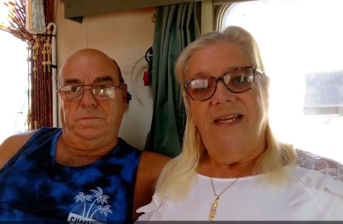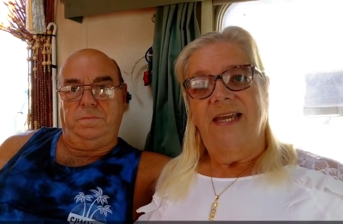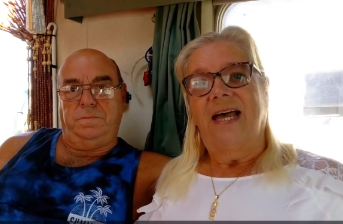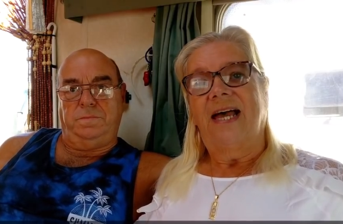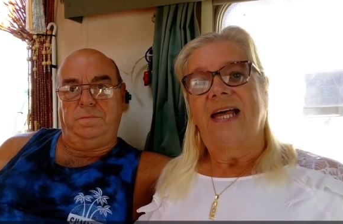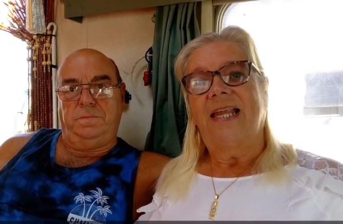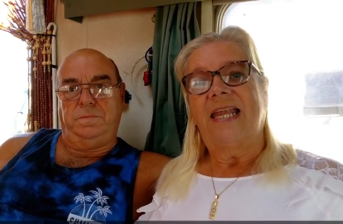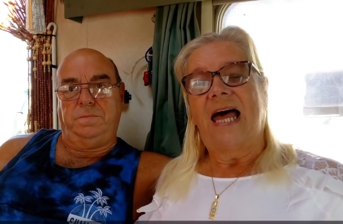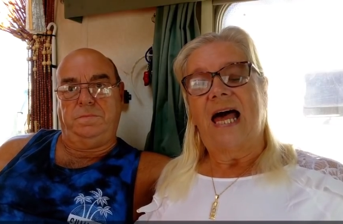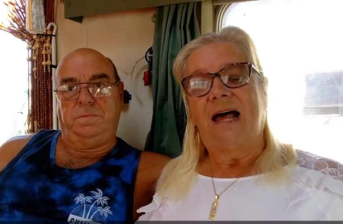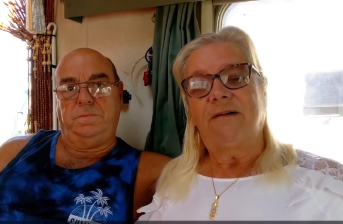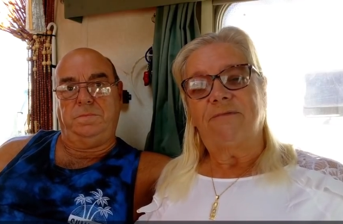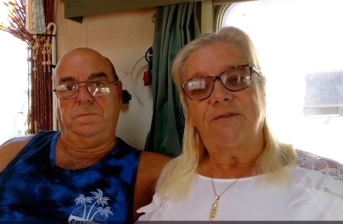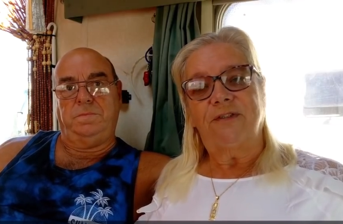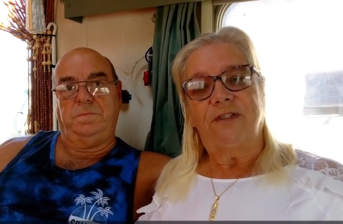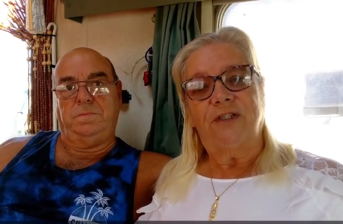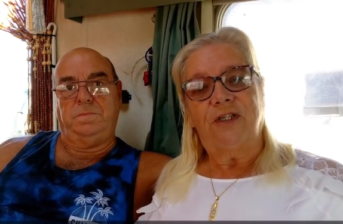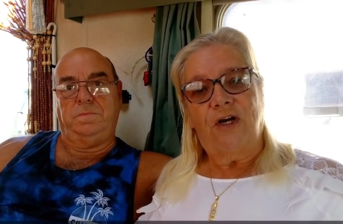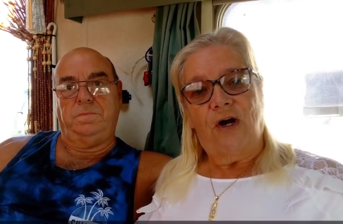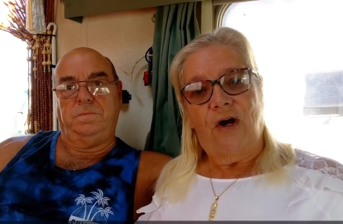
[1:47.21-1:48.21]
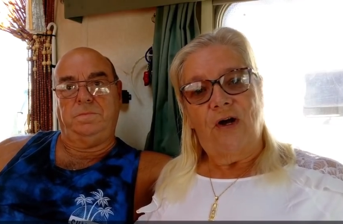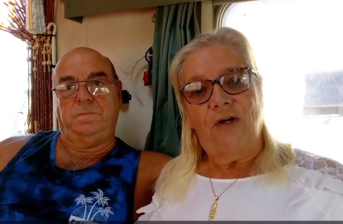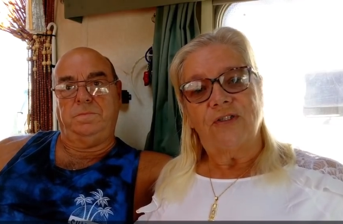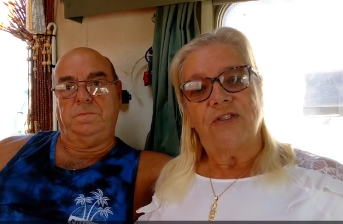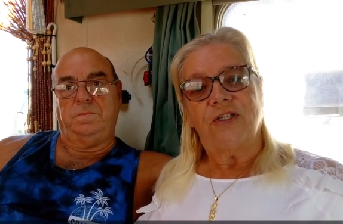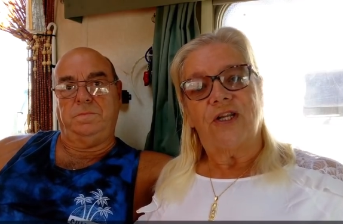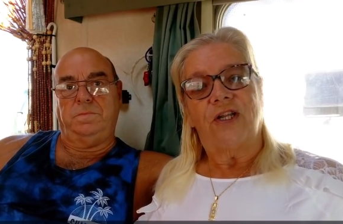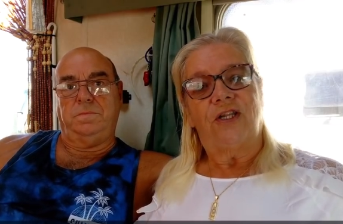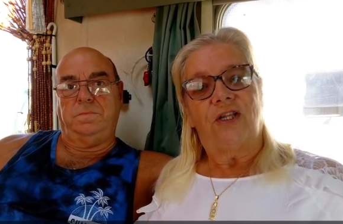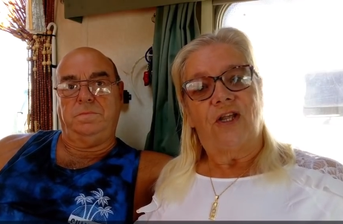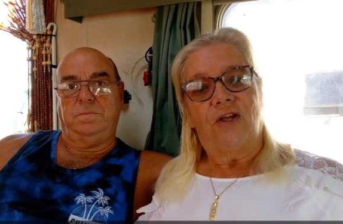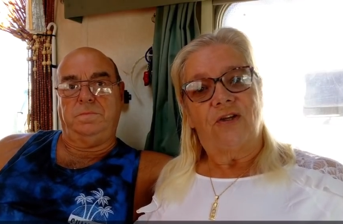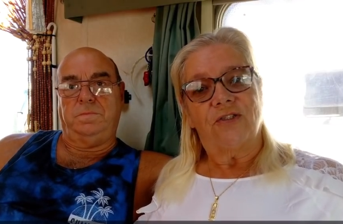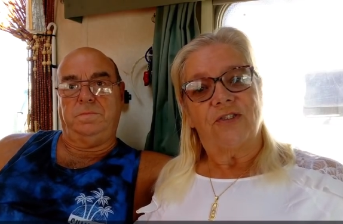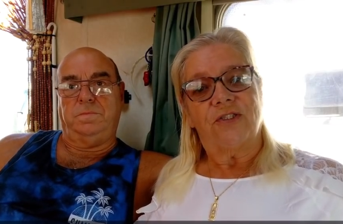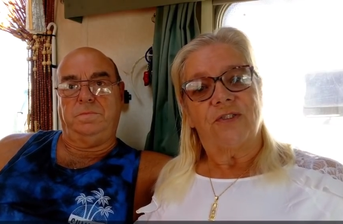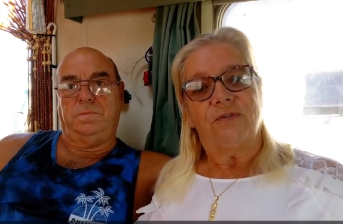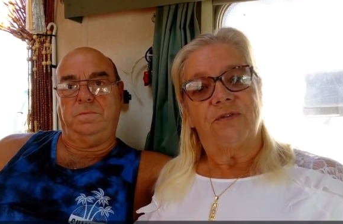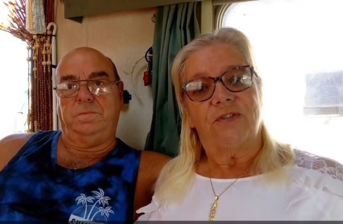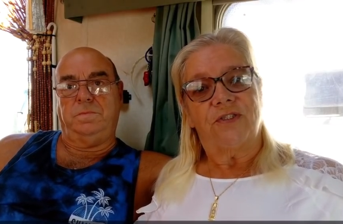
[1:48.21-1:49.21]
Speaker 1: and haven't got
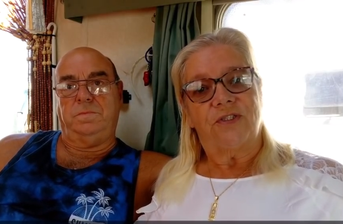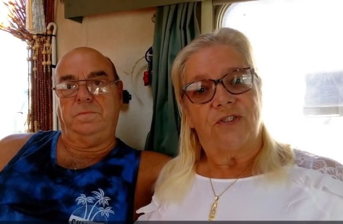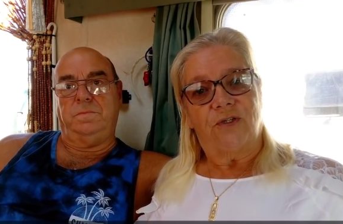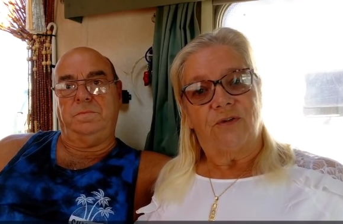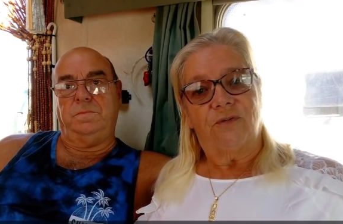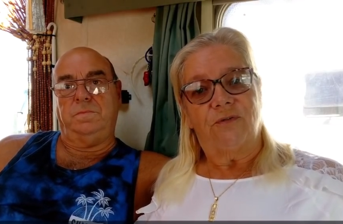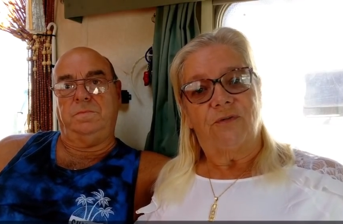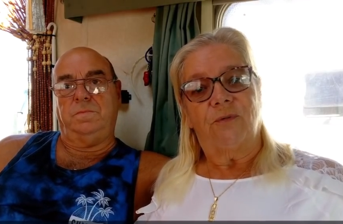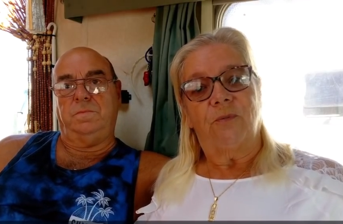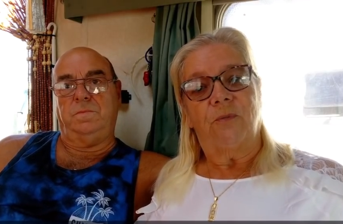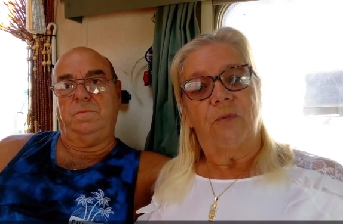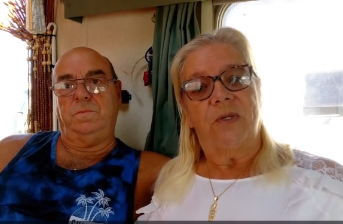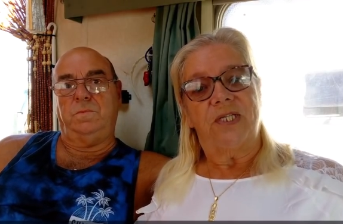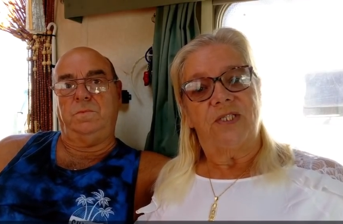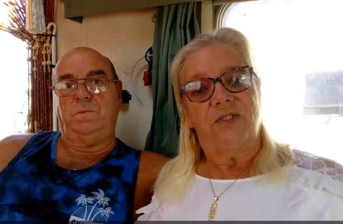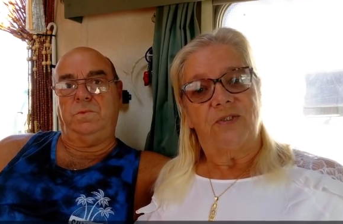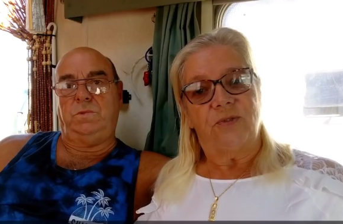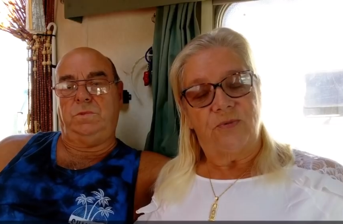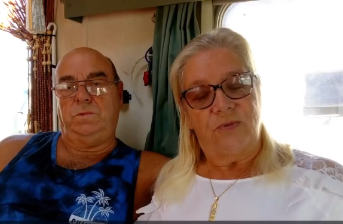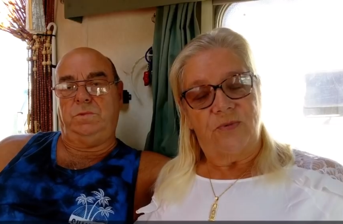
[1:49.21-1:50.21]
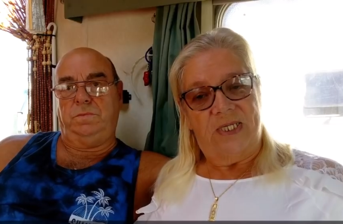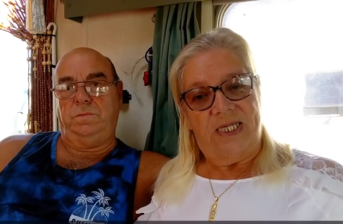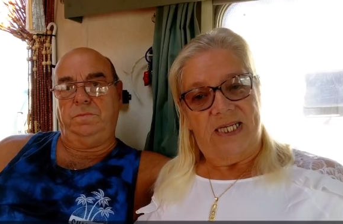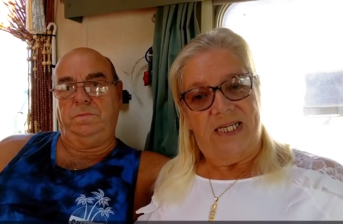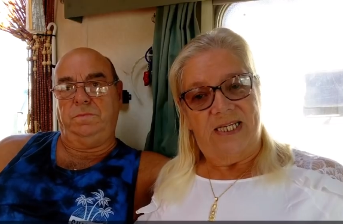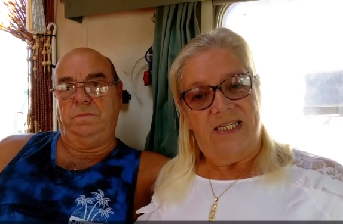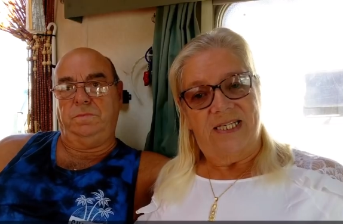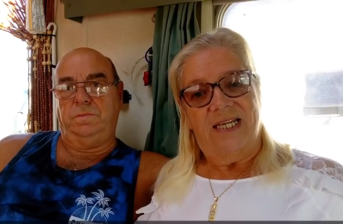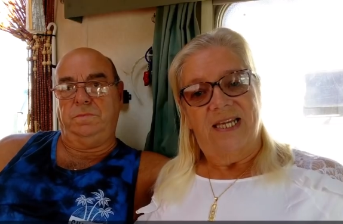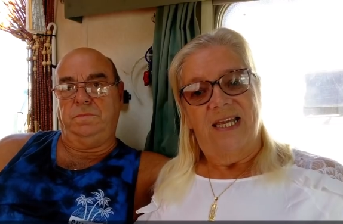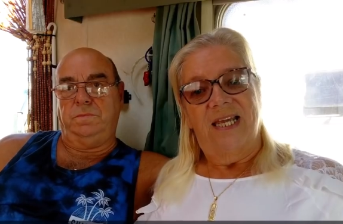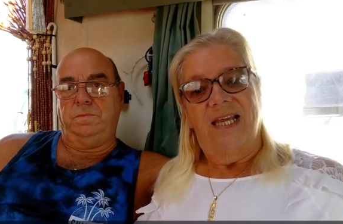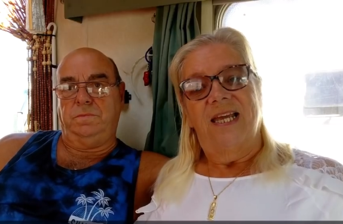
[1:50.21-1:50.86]
lots of stuff we do need.